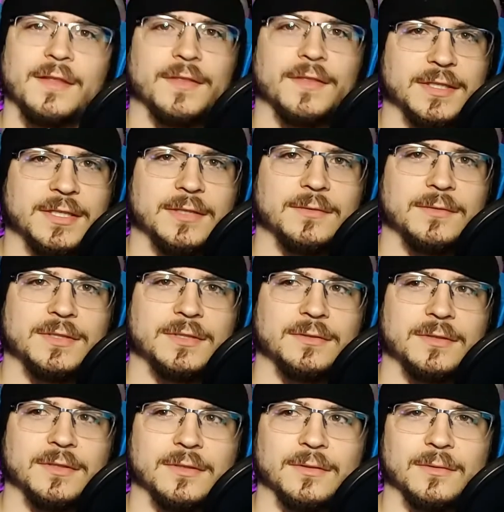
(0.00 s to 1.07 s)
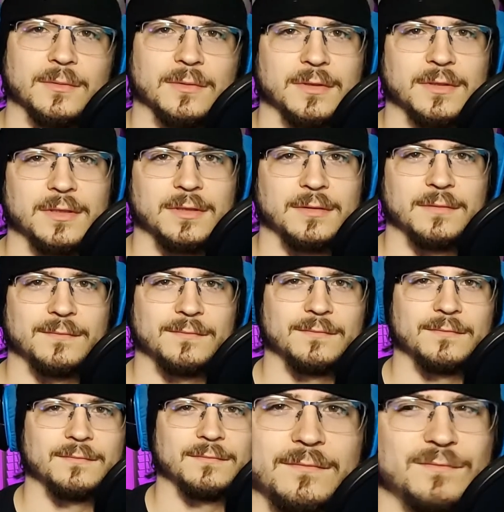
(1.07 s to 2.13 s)
the Q2U,
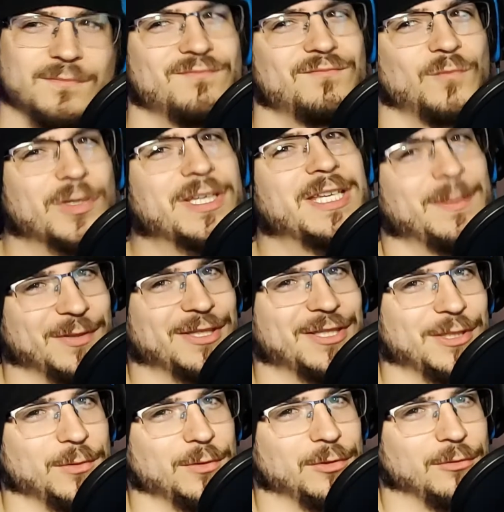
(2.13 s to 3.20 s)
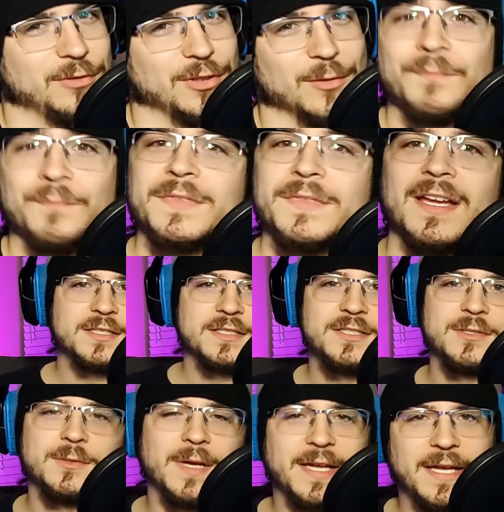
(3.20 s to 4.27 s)
we're keeping the Q2U,
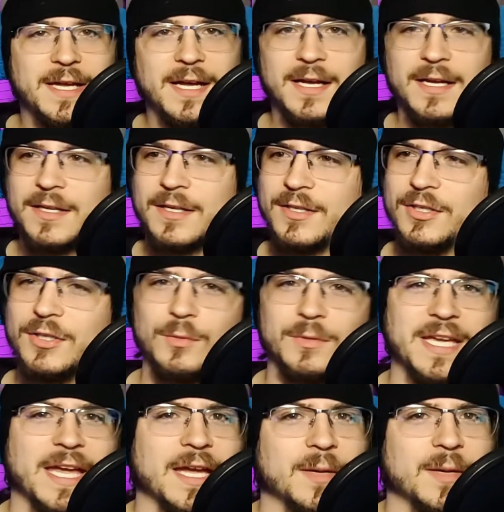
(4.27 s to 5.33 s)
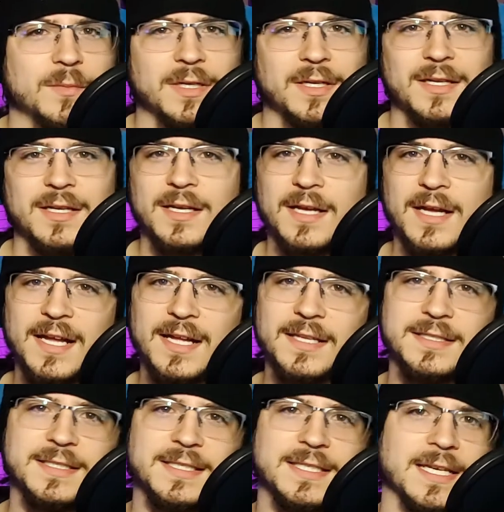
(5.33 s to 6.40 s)
to a new camera,
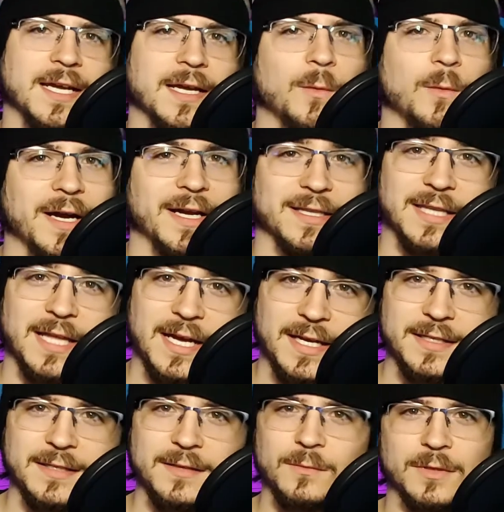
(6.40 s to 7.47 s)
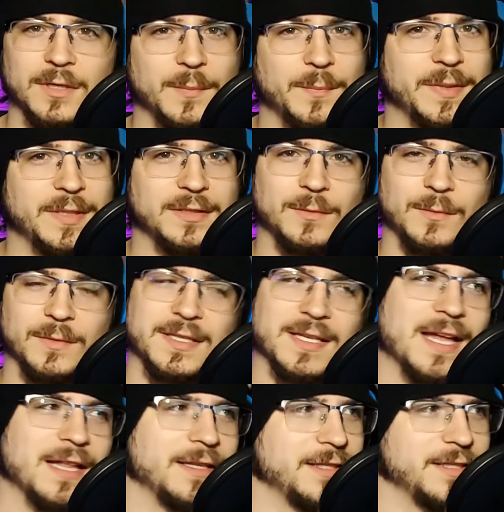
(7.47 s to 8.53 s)
DIY light. We're going to build it with
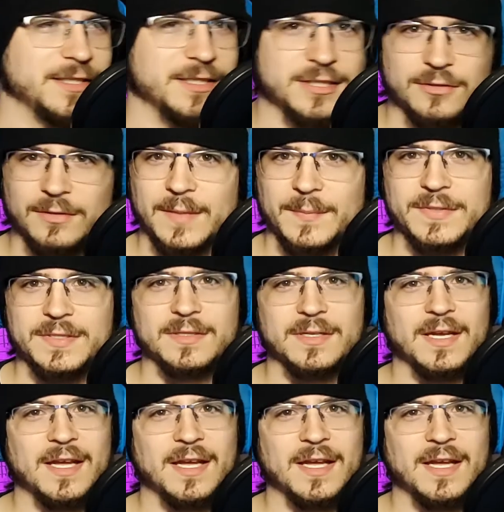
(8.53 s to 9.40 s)
LED strips.